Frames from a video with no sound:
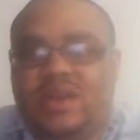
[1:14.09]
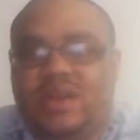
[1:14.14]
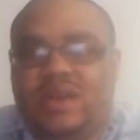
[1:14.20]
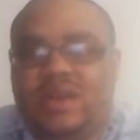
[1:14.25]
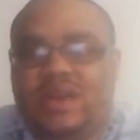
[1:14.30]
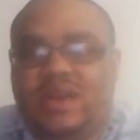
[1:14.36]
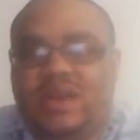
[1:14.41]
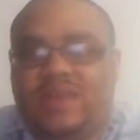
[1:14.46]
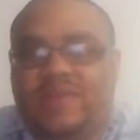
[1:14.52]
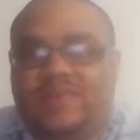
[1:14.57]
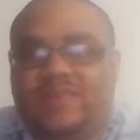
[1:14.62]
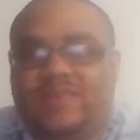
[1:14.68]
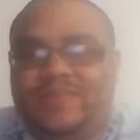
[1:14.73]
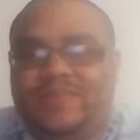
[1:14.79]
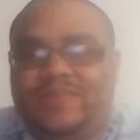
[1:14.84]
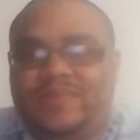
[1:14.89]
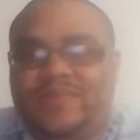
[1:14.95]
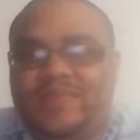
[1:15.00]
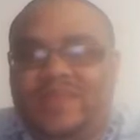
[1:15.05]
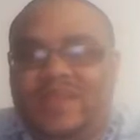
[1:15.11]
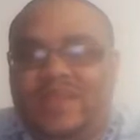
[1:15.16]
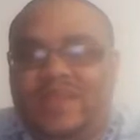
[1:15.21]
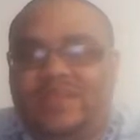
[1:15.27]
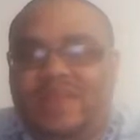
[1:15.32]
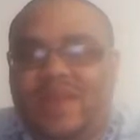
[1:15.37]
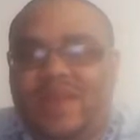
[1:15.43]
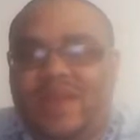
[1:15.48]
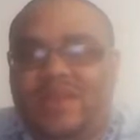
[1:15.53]
um,
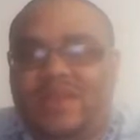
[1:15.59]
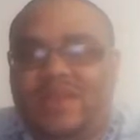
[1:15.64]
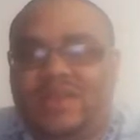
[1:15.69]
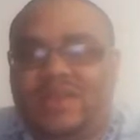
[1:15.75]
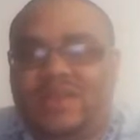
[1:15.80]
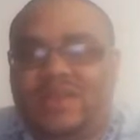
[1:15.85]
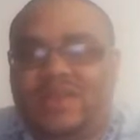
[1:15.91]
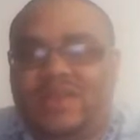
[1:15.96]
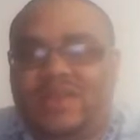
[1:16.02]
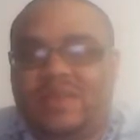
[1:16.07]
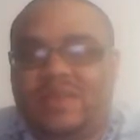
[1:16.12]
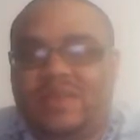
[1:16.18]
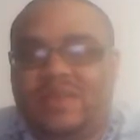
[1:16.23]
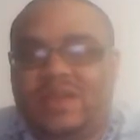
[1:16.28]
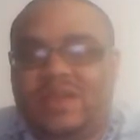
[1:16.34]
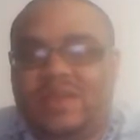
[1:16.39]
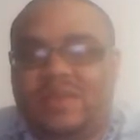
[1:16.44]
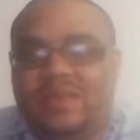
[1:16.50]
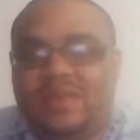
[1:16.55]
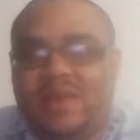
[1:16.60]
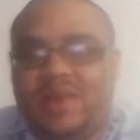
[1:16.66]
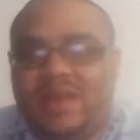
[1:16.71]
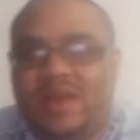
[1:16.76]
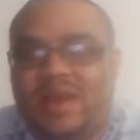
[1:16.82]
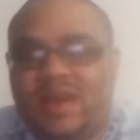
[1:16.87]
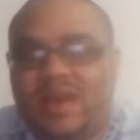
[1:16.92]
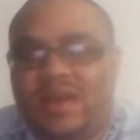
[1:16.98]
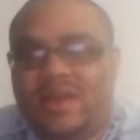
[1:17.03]
expound on this subject,
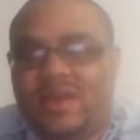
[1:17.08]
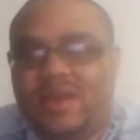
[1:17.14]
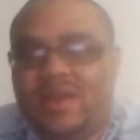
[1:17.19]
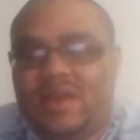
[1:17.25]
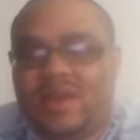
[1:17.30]
but uh,